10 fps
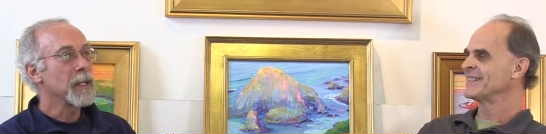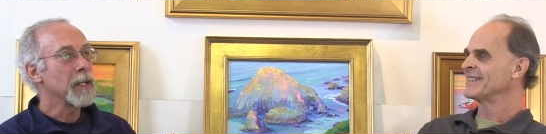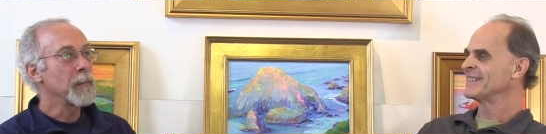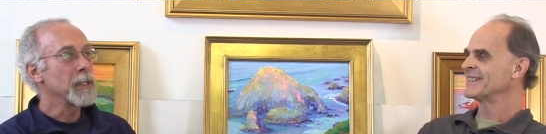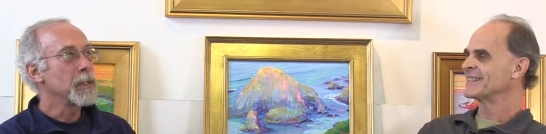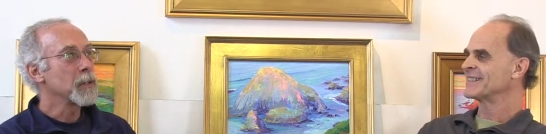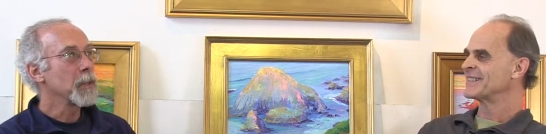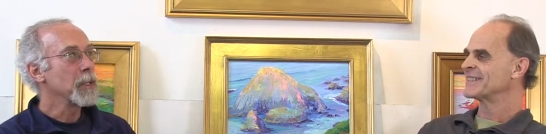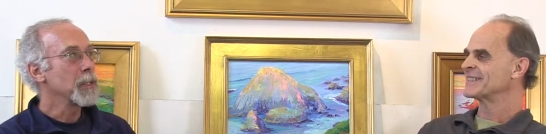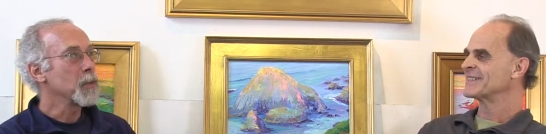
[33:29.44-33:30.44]
Speaker 1: to come and just
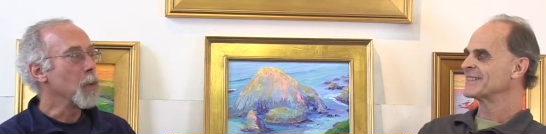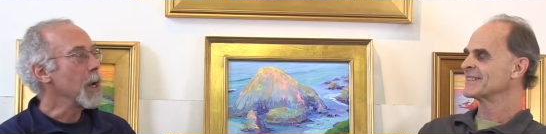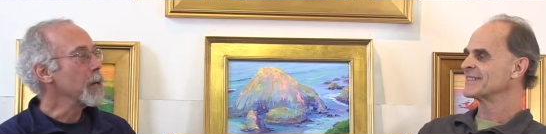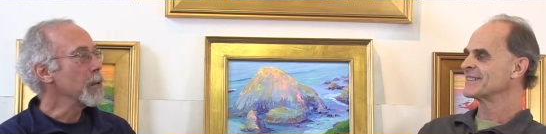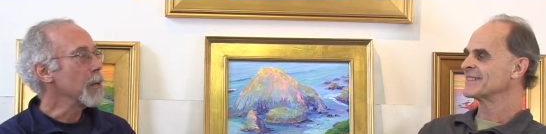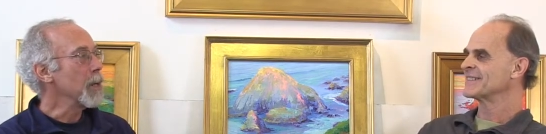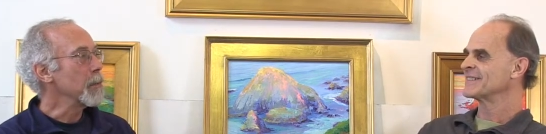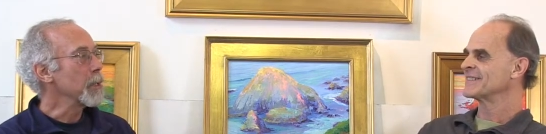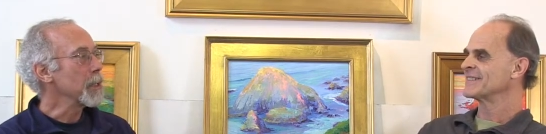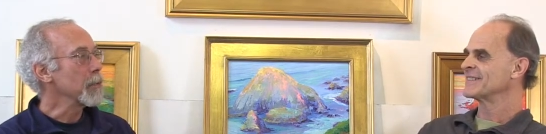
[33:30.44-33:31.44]
and just wander around
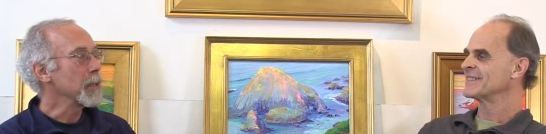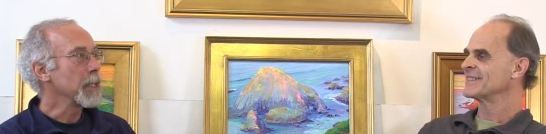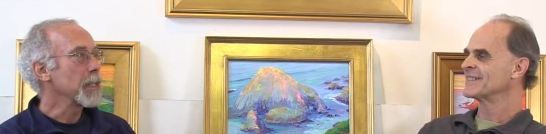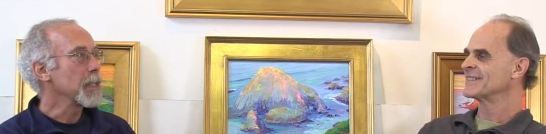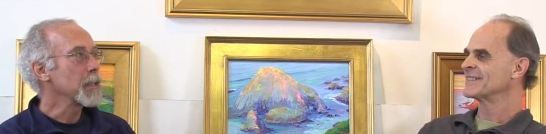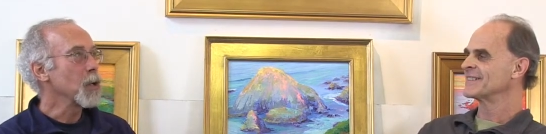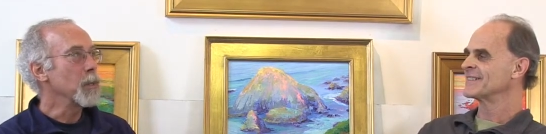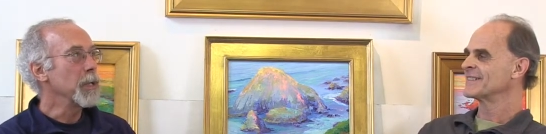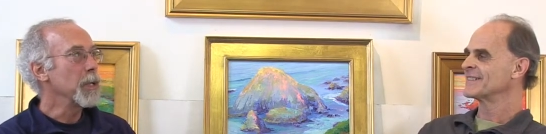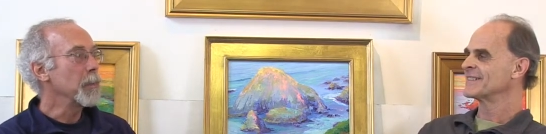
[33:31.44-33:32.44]
because it really does
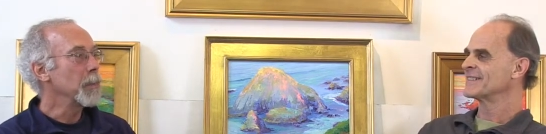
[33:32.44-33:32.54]
open up